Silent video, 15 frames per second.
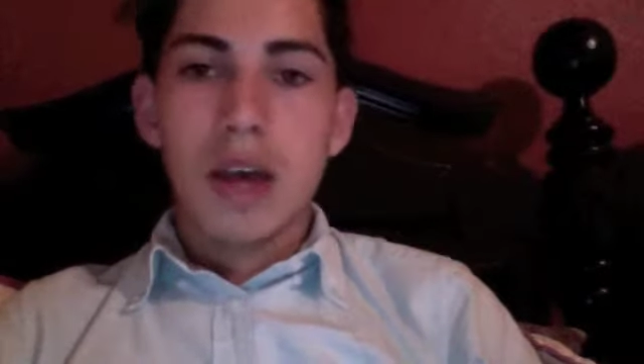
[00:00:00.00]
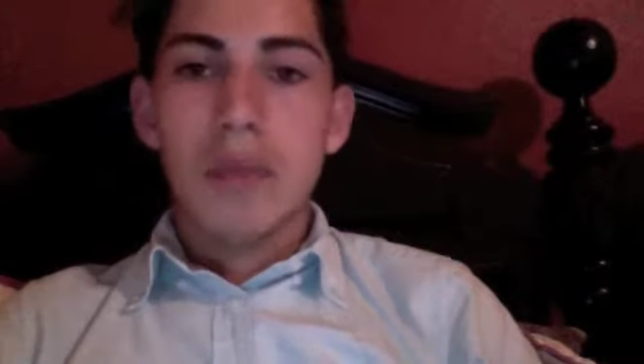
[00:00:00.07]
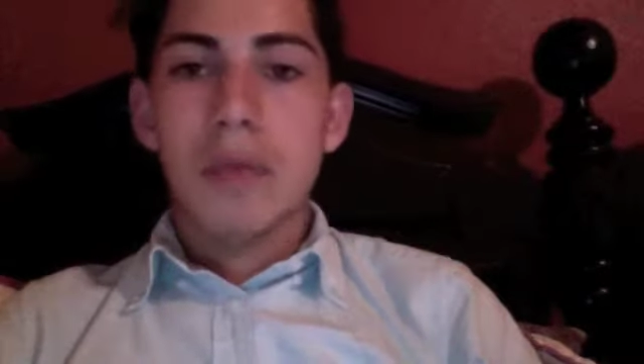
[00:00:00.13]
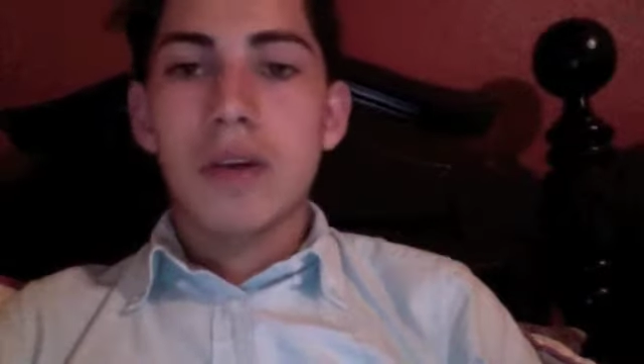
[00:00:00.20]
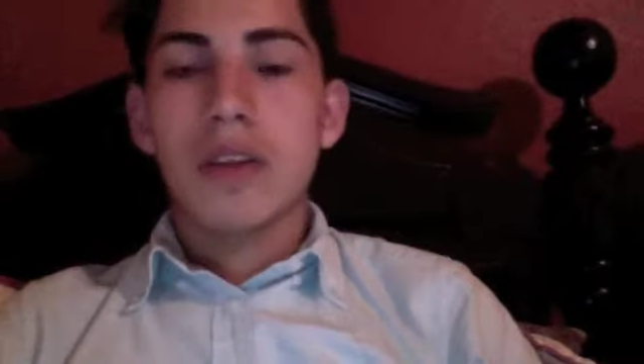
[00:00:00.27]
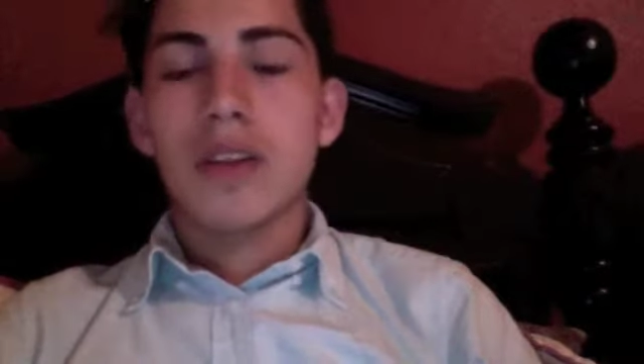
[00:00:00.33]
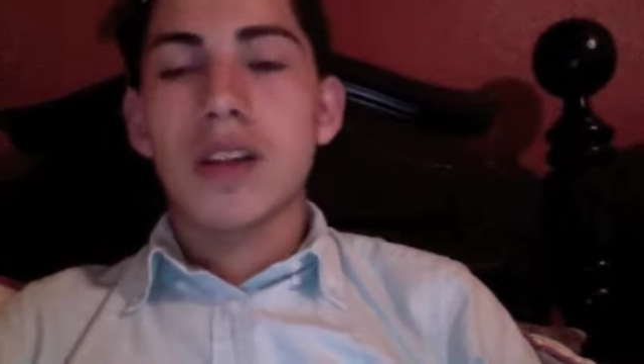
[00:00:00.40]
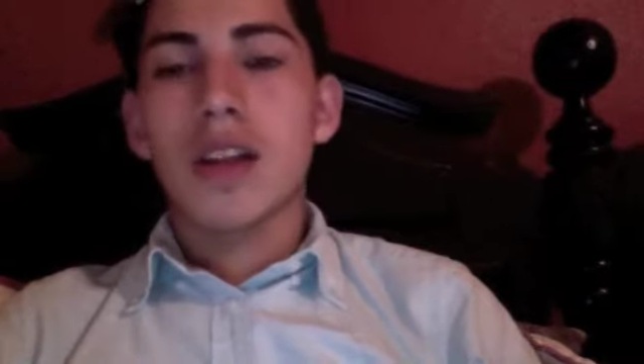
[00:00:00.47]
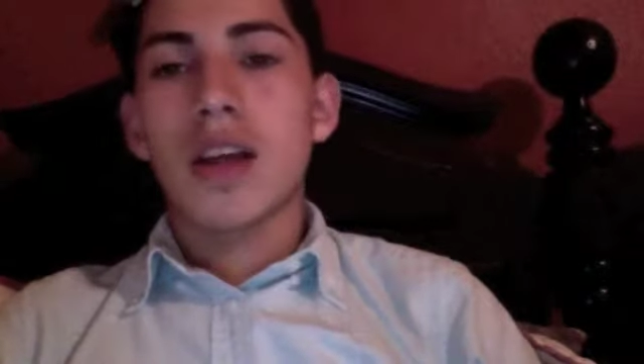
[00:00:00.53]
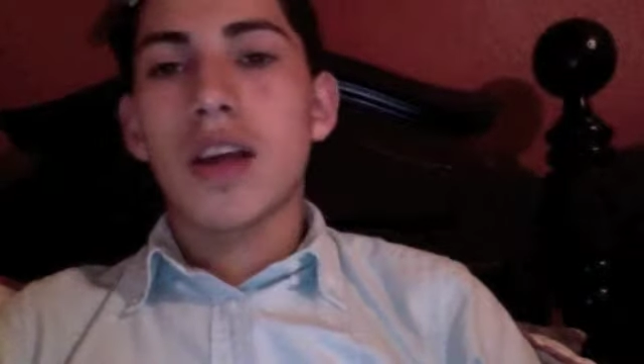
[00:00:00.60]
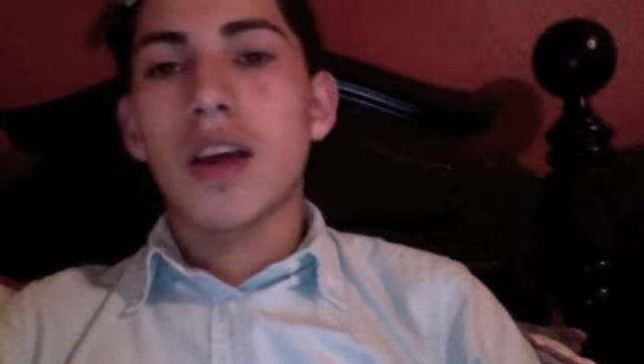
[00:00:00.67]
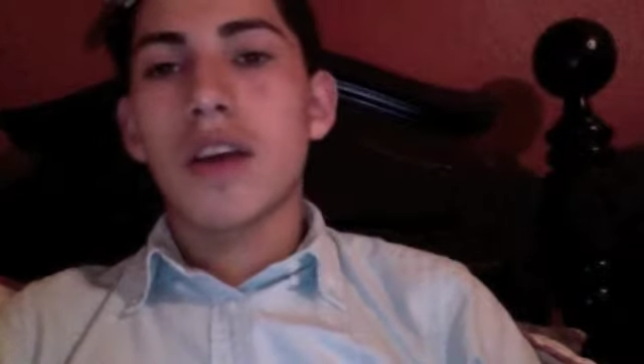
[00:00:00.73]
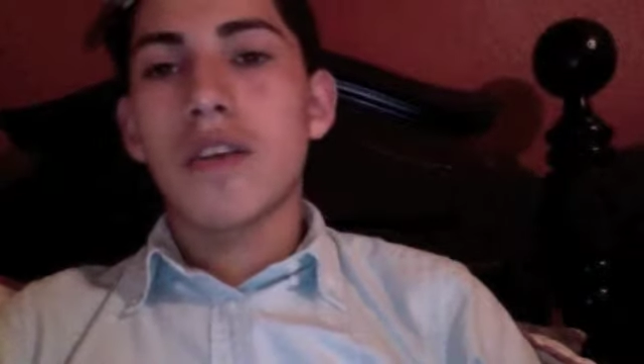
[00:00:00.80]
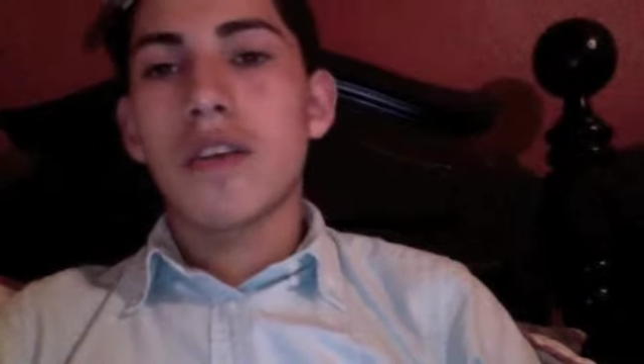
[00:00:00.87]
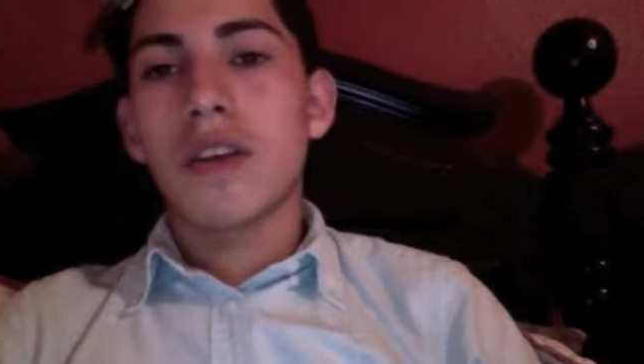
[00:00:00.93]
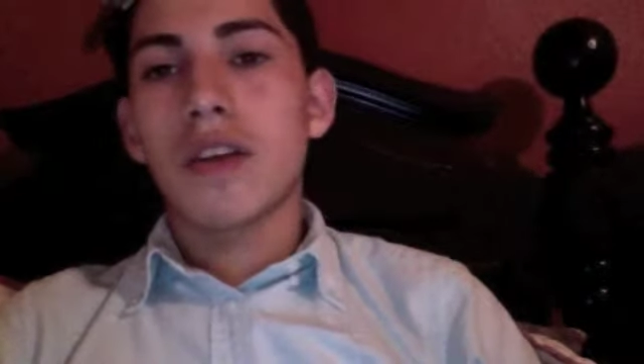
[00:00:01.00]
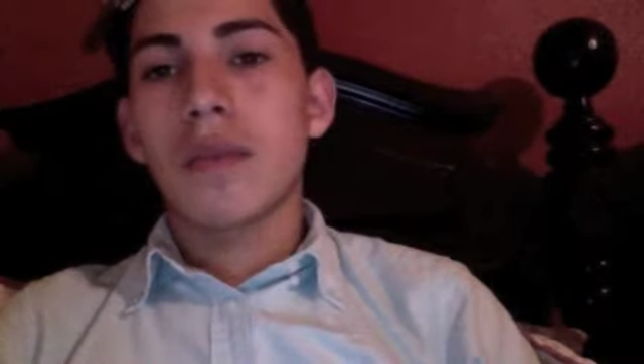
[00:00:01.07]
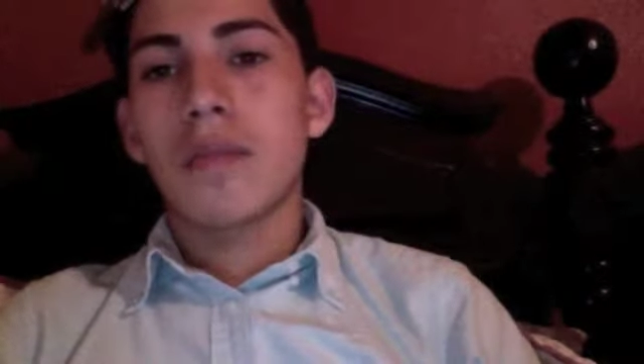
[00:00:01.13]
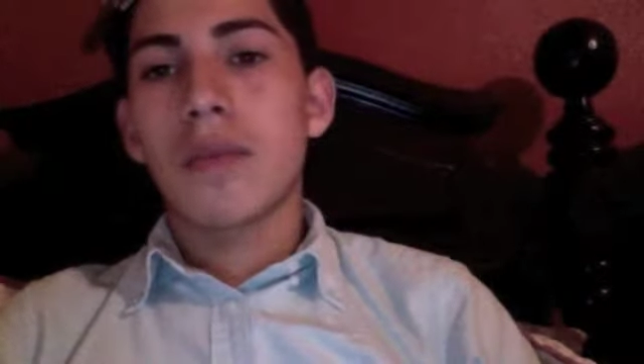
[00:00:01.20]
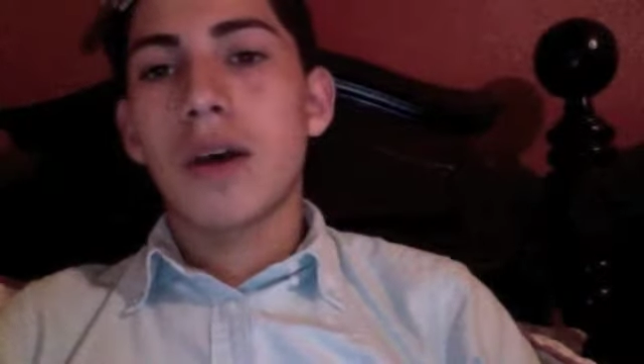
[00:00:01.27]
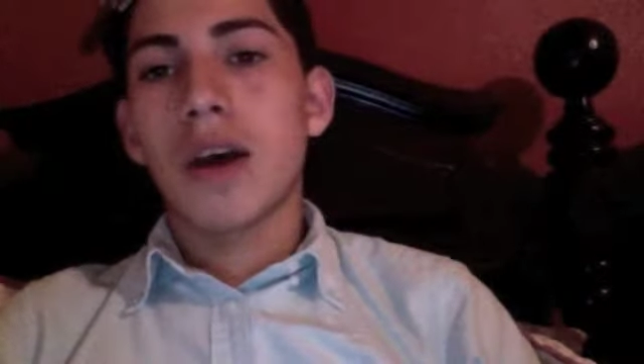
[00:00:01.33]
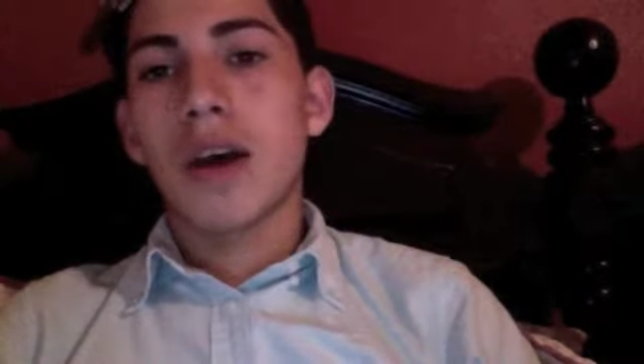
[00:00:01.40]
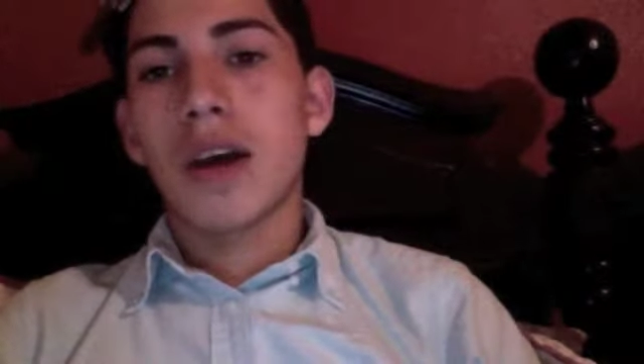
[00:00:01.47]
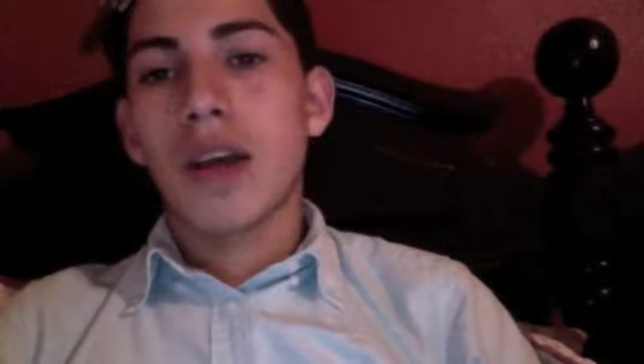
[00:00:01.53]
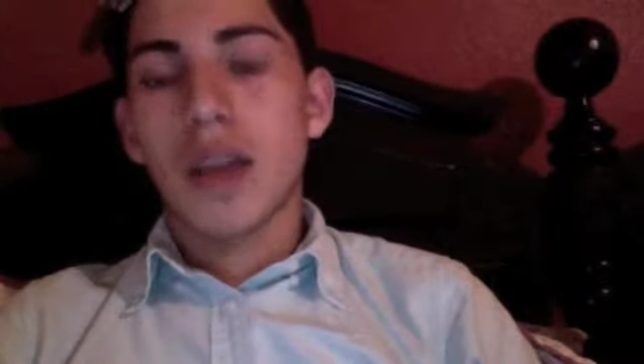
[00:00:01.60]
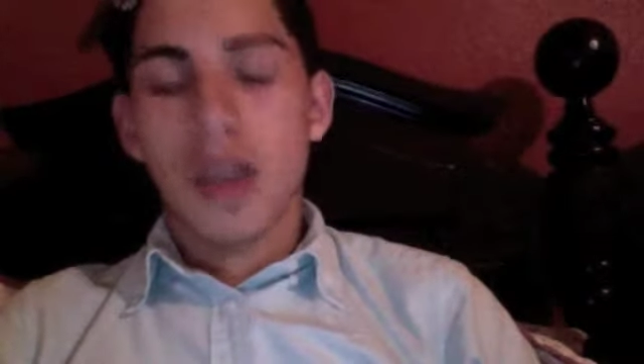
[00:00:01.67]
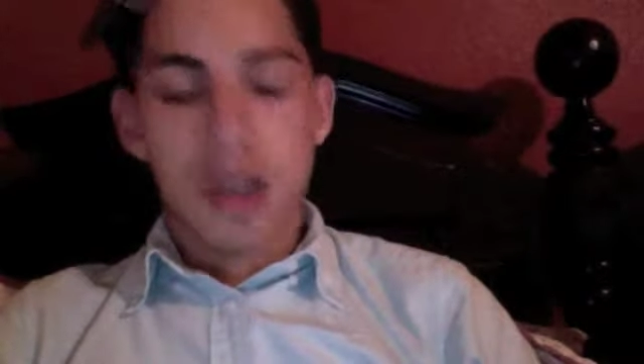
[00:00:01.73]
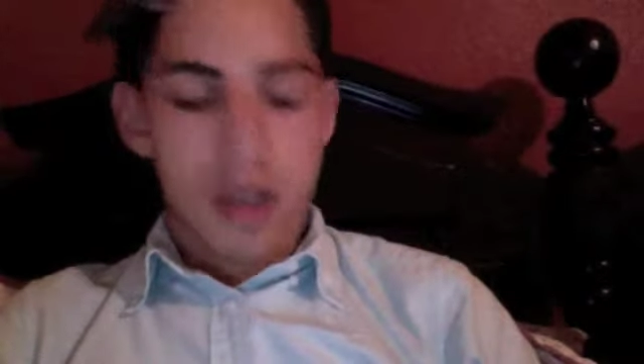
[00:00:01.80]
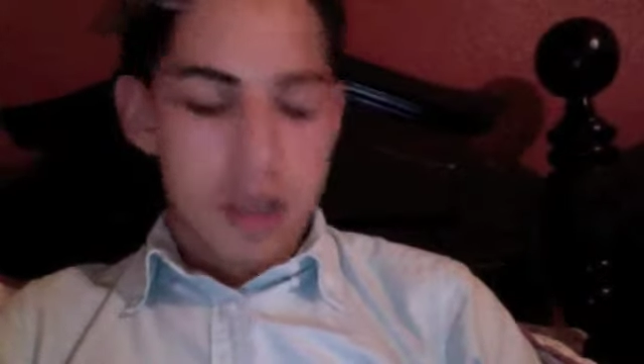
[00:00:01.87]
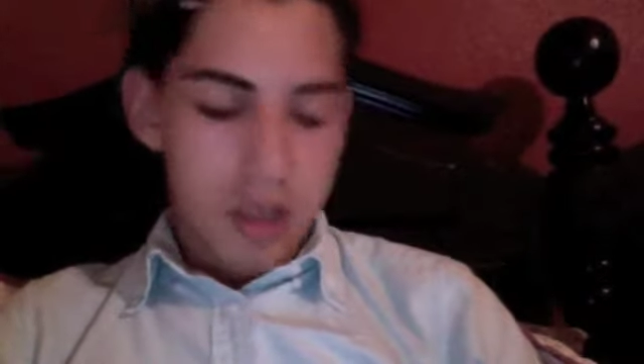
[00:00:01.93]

basically covered it by